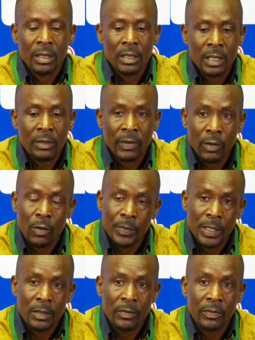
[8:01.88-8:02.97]
it is very
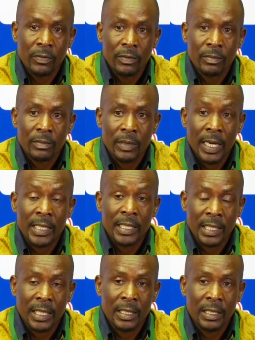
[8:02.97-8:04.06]
competitive and
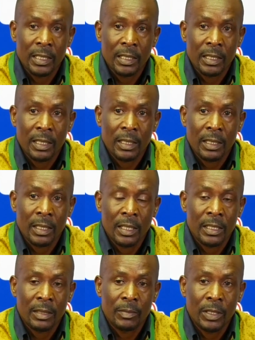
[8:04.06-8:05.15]
entertaining at
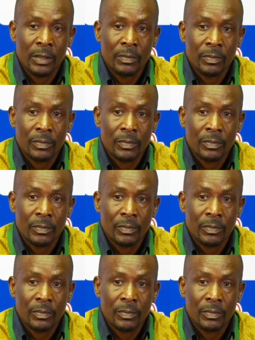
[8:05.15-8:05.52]
the same time.